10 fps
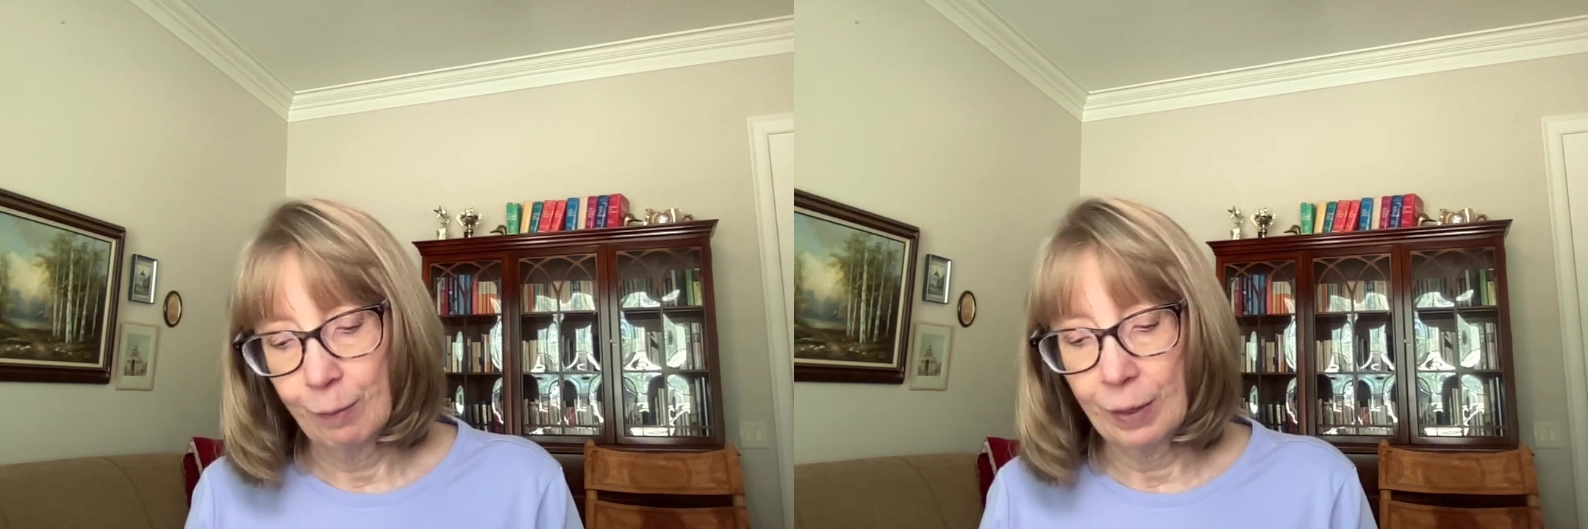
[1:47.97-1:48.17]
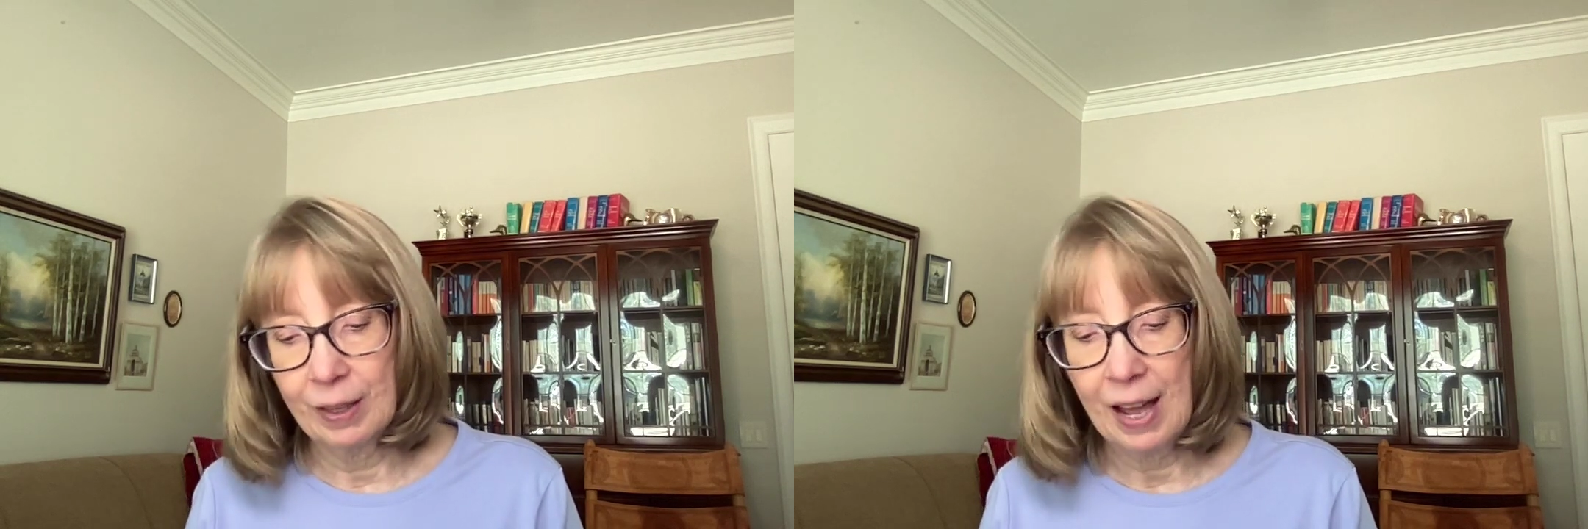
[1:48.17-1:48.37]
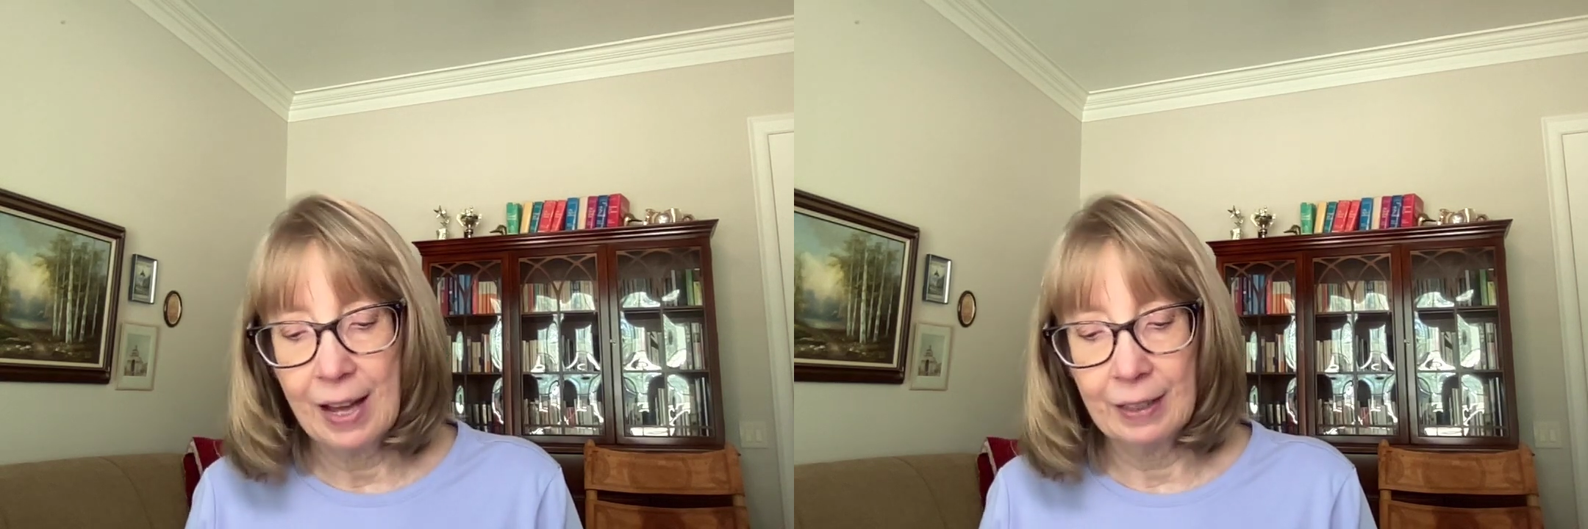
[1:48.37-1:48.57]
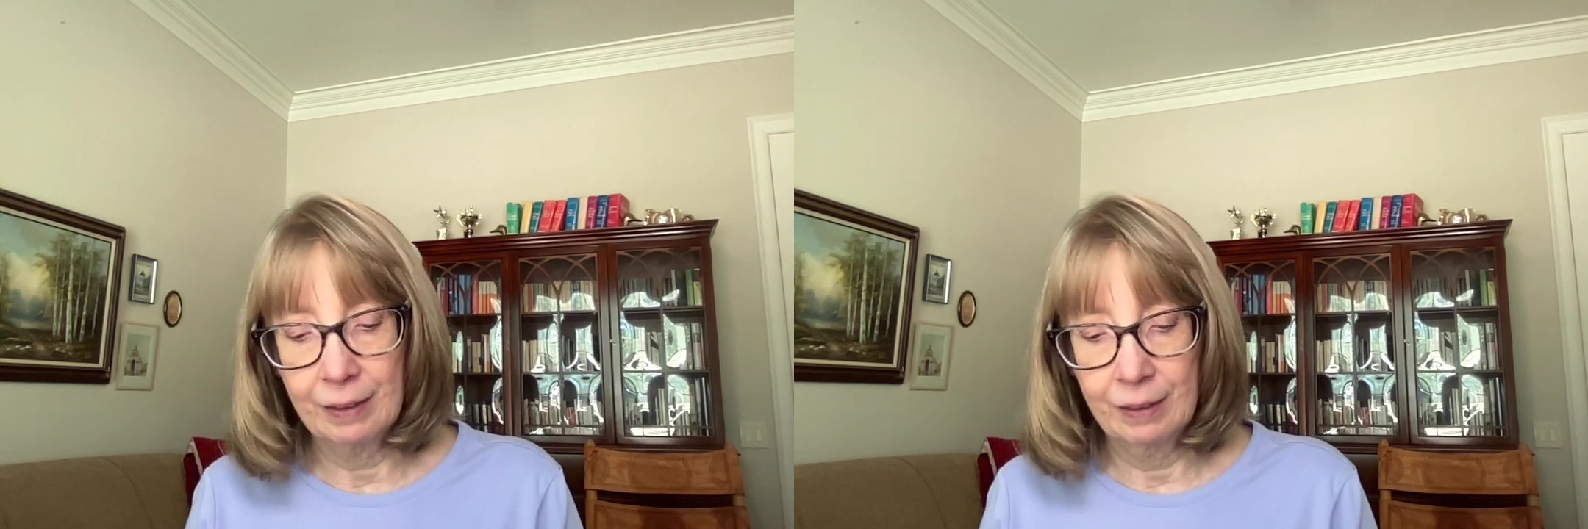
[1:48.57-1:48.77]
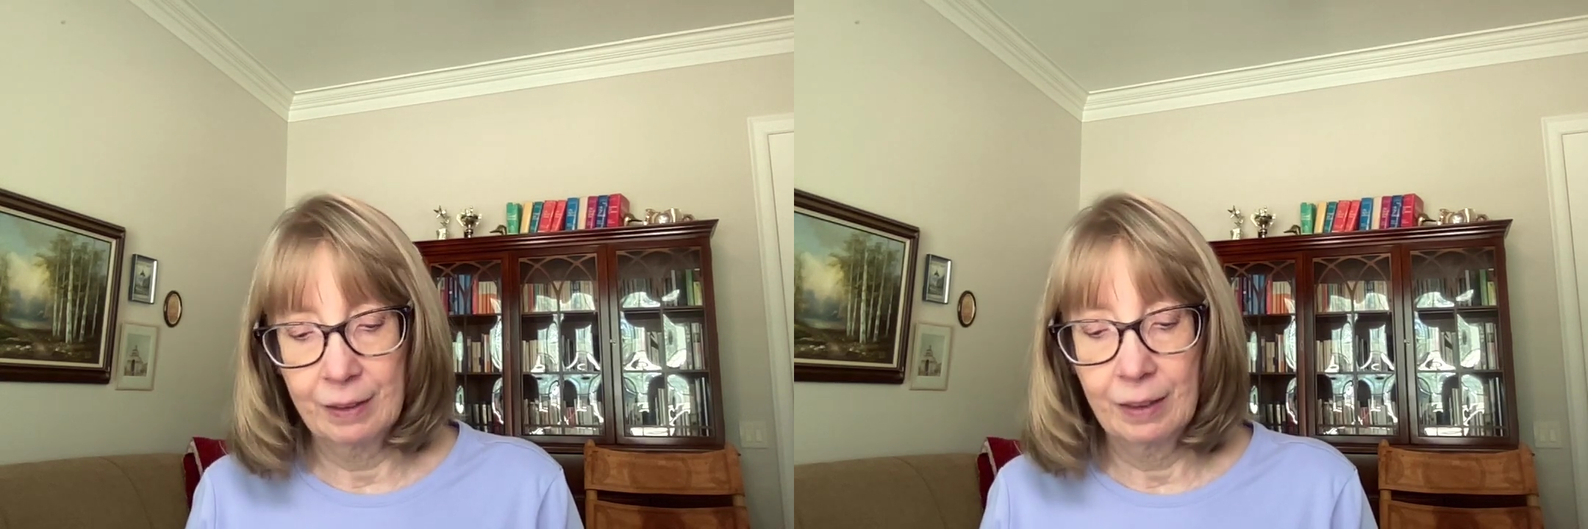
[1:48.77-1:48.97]
By that,
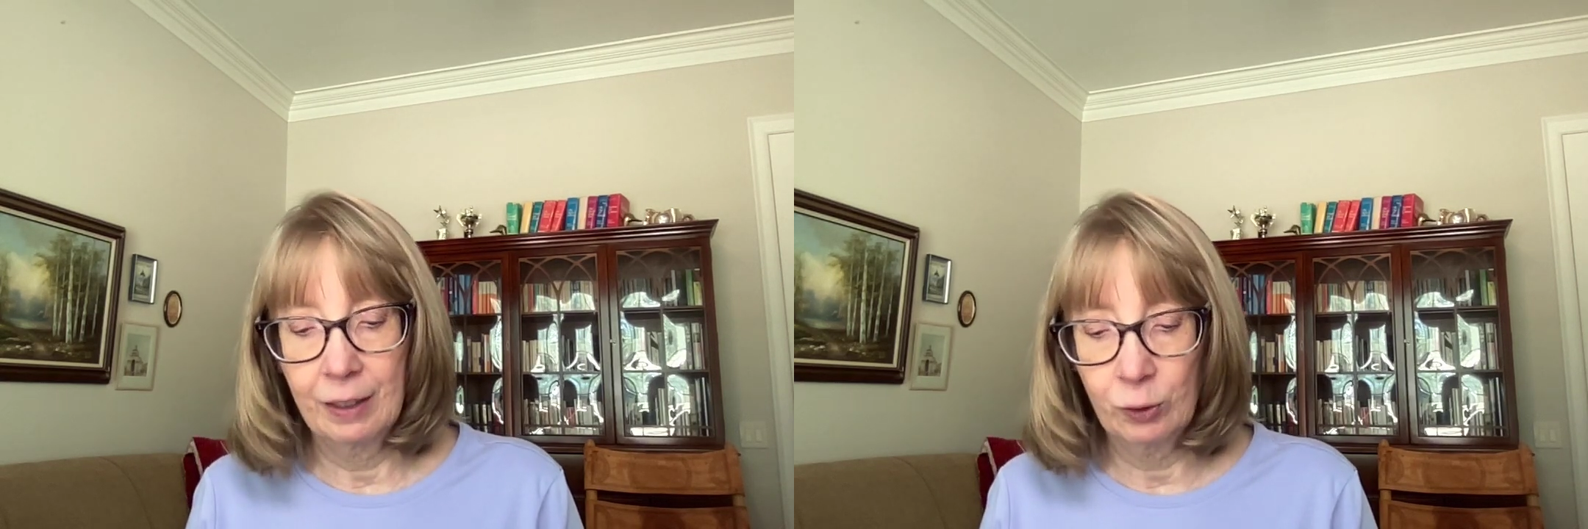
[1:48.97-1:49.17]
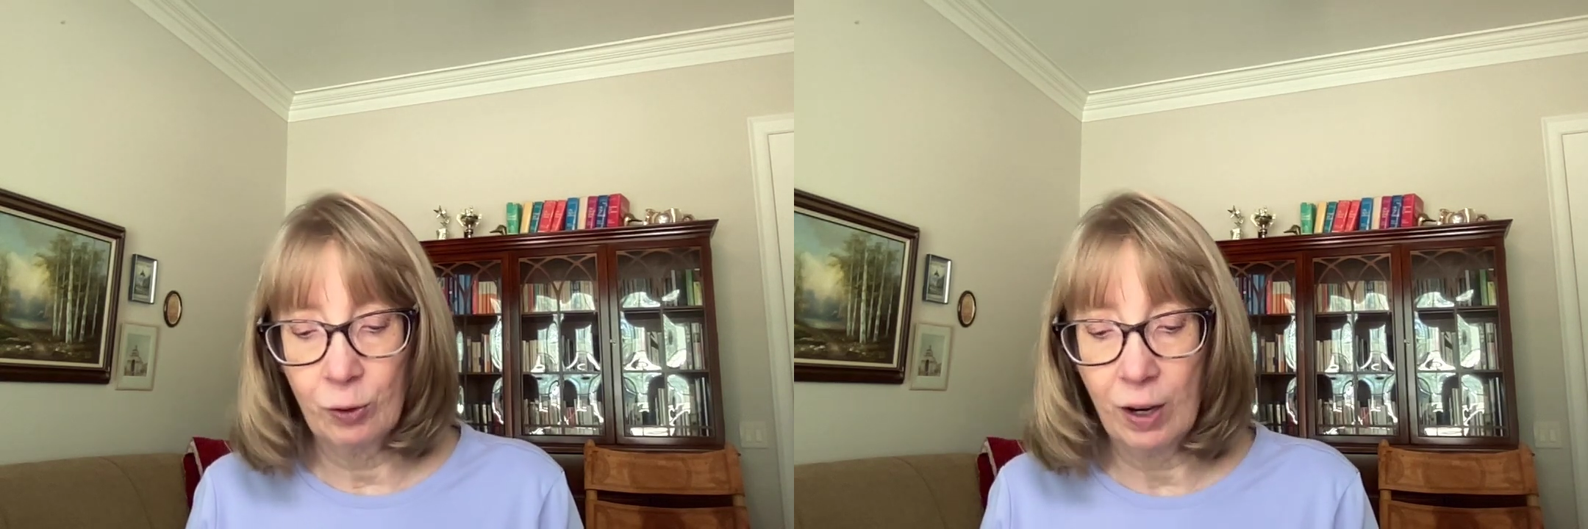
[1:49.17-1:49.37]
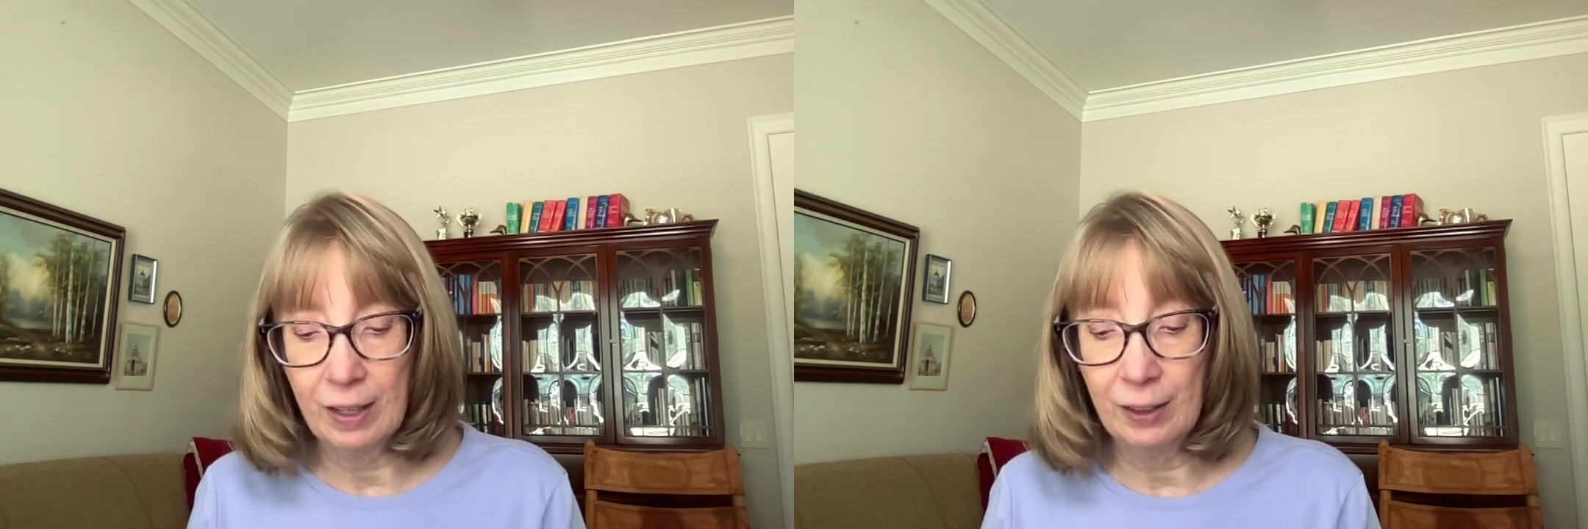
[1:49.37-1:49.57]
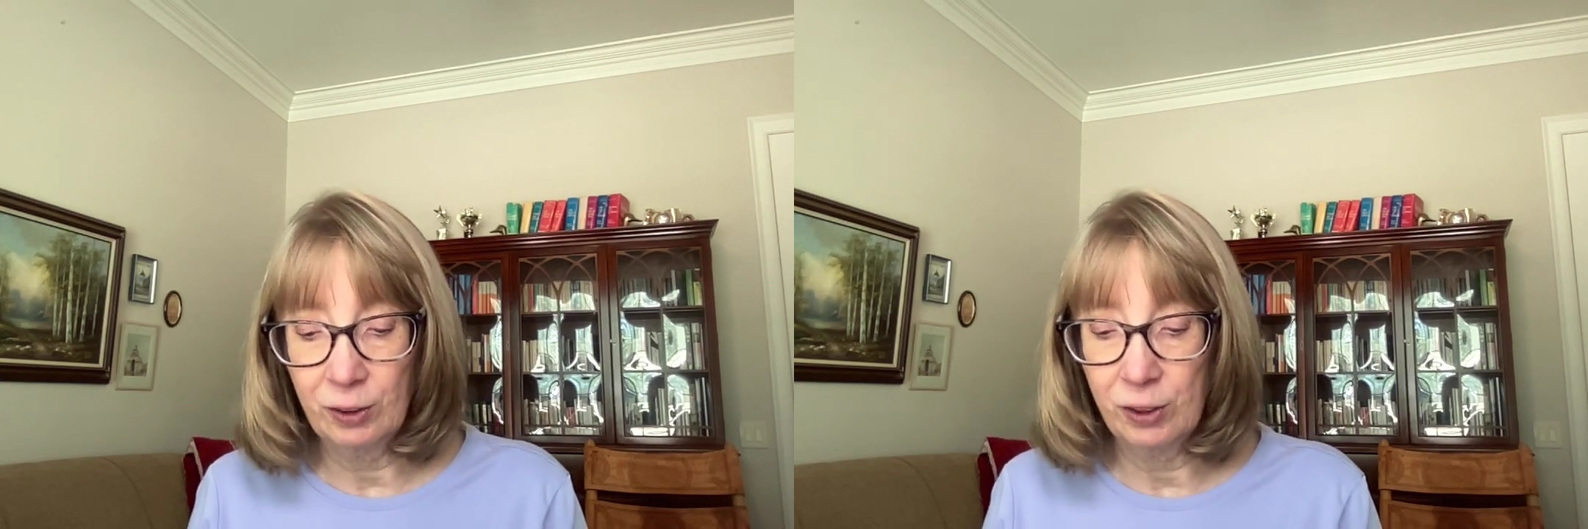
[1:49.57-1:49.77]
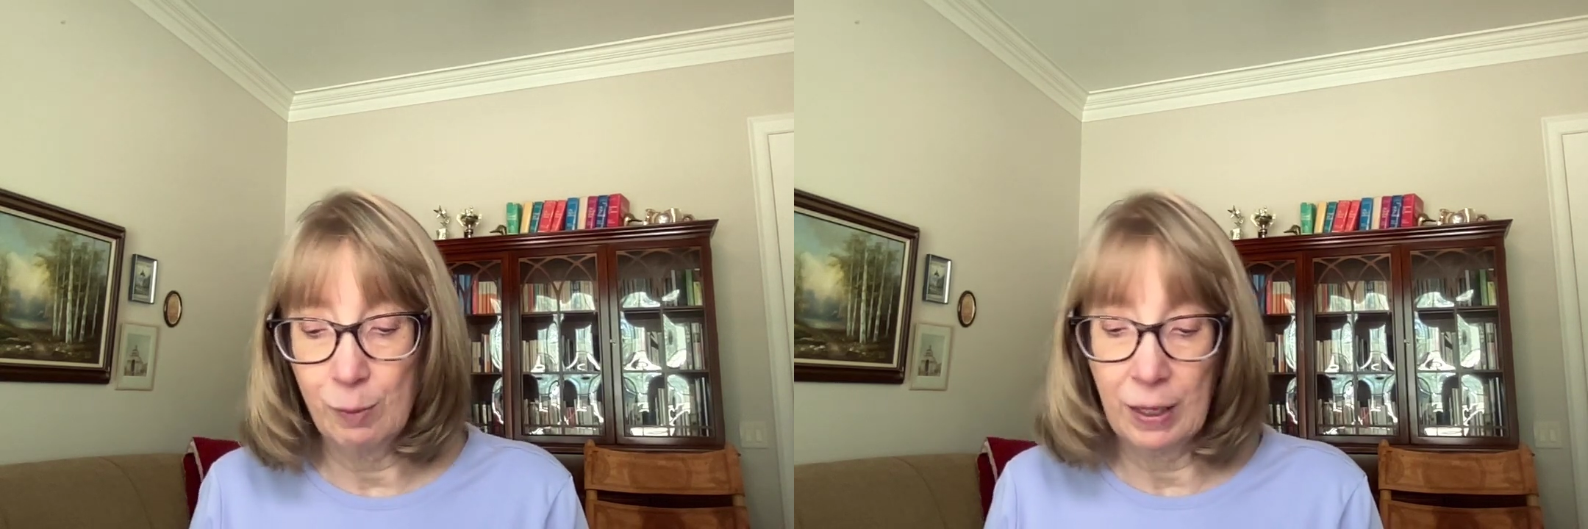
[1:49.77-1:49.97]
Iskra guessed she